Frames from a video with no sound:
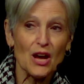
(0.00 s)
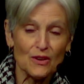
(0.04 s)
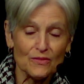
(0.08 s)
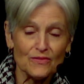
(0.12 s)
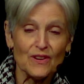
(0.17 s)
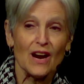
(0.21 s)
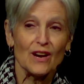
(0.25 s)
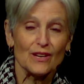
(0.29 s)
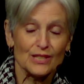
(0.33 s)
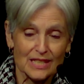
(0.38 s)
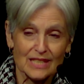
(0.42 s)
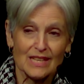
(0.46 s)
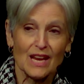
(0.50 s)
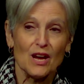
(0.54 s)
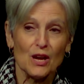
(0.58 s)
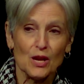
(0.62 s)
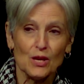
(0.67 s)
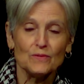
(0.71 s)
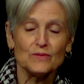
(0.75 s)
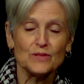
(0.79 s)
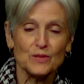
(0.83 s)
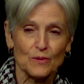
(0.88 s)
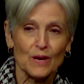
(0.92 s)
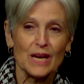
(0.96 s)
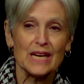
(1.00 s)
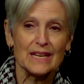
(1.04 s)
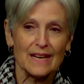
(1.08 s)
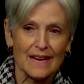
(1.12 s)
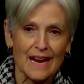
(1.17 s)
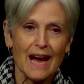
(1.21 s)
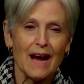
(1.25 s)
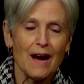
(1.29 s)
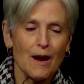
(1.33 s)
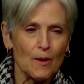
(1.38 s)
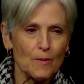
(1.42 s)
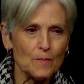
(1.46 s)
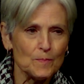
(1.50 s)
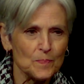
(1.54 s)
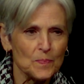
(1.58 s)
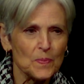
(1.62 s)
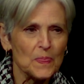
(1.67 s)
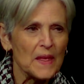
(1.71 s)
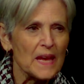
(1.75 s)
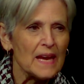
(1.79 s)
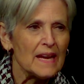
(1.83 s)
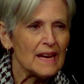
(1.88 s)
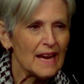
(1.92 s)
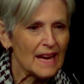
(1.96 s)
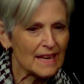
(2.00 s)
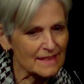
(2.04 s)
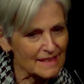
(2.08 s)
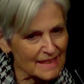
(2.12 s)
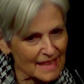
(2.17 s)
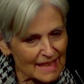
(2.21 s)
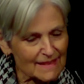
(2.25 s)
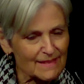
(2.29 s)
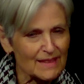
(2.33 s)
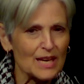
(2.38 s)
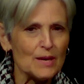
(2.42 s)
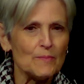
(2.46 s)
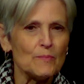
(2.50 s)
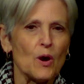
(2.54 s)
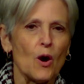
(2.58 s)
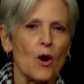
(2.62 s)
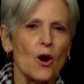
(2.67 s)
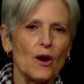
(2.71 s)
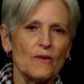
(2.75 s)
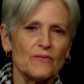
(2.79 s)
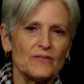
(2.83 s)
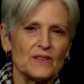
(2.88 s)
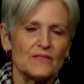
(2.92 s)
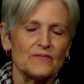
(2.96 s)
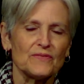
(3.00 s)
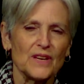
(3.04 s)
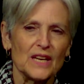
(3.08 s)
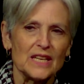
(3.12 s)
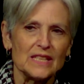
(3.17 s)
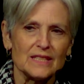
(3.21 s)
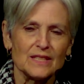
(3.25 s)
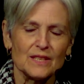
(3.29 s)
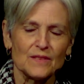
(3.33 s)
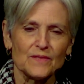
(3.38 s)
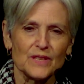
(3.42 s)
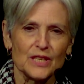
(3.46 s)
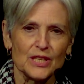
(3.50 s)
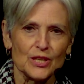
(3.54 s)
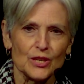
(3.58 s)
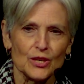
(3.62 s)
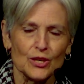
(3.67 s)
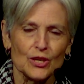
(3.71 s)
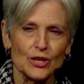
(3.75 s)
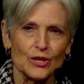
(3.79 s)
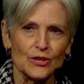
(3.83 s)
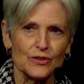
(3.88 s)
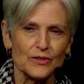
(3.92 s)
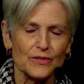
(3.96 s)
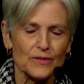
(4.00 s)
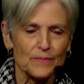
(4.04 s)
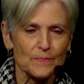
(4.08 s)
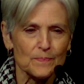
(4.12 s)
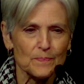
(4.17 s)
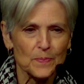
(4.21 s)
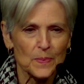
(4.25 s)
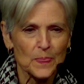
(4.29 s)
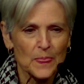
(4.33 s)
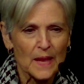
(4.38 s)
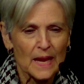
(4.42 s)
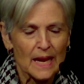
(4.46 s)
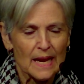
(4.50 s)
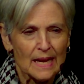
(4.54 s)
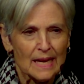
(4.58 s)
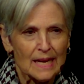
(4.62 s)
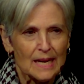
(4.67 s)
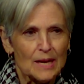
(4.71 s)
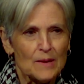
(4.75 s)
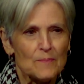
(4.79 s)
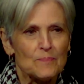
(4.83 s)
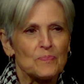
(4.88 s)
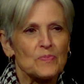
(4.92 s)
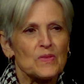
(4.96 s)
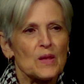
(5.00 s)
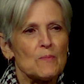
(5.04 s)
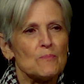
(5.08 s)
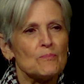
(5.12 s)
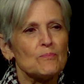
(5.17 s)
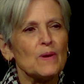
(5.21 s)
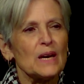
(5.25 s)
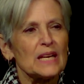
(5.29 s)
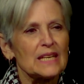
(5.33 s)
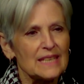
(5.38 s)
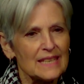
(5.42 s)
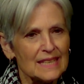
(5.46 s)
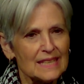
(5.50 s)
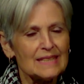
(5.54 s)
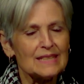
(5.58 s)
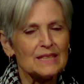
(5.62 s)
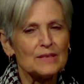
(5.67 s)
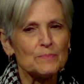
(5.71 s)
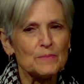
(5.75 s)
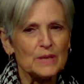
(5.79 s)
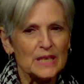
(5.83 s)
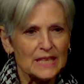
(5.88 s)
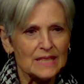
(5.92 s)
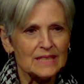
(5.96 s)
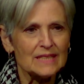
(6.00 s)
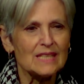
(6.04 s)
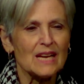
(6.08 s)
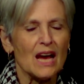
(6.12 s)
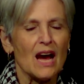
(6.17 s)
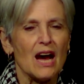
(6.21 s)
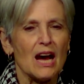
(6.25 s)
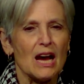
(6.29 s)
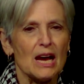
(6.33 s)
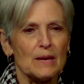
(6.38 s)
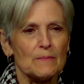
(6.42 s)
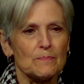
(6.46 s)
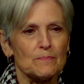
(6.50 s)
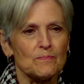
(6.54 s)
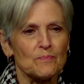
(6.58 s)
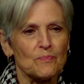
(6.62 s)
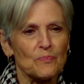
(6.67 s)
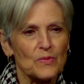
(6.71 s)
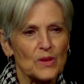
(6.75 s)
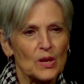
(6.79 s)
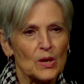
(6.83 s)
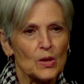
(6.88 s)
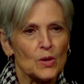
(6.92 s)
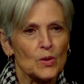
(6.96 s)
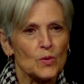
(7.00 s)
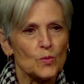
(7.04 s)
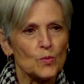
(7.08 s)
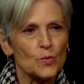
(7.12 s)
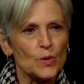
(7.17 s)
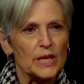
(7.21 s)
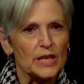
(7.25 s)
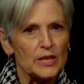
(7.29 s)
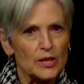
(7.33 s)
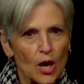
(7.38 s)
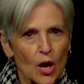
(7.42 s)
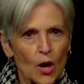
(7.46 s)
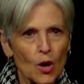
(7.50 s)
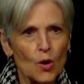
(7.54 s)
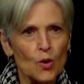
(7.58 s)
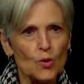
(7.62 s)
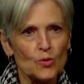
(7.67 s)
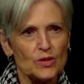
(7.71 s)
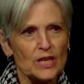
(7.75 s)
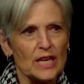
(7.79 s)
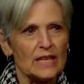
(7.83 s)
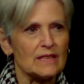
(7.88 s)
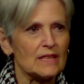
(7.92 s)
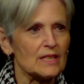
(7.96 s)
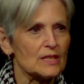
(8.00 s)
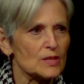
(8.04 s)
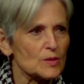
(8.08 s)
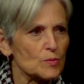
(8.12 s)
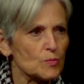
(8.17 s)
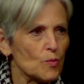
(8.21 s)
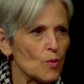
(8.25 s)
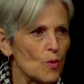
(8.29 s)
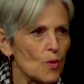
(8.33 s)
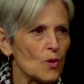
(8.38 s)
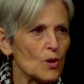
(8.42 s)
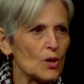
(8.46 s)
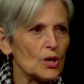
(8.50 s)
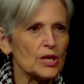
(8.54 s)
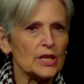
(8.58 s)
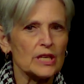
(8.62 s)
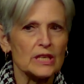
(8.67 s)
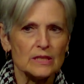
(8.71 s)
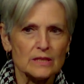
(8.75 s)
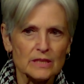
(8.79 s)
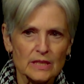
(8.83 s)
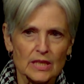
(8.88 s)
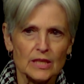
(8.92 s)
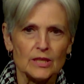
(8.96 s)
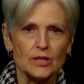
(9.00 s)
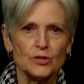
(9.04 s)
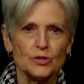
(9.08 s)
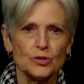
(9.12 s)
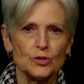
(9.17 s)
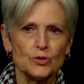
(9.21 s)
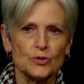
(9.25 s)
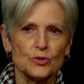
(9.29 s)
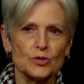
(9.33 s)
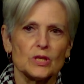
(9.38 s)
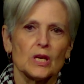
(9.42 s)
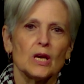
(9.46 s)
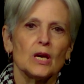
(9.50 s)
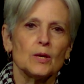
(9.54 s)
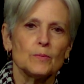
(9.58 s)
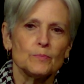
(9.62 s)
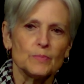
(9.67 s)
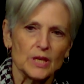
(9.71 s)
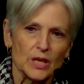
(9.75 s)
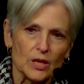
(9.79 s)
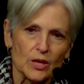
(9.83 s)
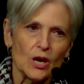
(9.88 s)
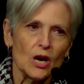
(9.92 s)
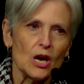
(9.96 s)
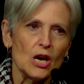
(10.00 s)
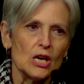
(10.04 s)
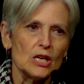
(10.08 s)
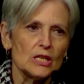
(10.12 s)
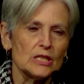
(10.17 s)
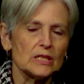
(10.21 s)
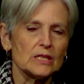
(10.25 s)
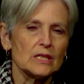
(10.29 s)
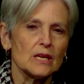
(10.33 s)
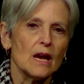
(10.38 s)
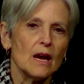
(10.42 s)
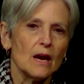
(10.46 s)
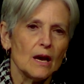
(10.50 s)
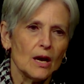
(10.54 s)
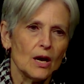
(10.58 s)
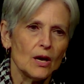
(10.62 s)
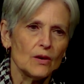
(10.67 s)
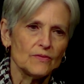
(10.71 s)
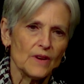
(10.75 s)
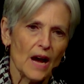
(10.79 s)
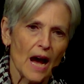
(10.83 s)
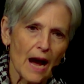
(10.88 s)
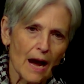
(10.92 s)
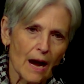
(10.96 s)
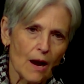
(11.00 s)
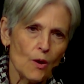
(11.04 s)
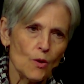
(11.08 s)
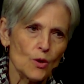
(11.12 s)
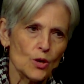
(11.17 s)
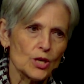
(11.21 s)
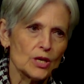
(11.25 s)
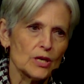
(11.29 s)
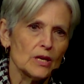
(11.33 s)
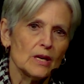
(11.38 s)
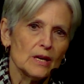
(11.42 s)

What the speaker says: ourselves right now, and get them off the face of the earth. But in the meantime, we know that this war continues because of our